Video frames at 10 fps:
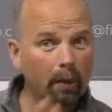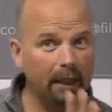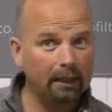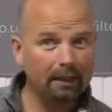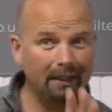we
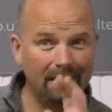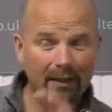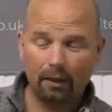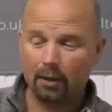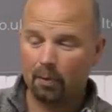get
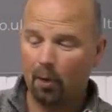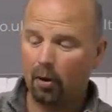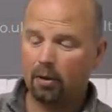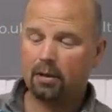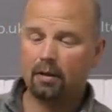into this
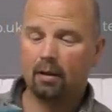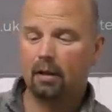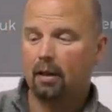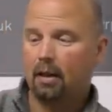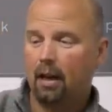box,
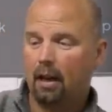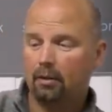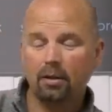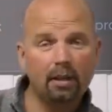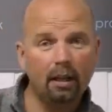
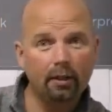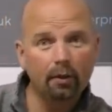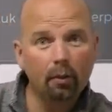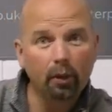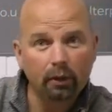I'll just tell
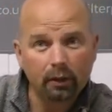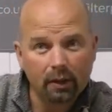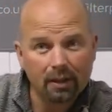you what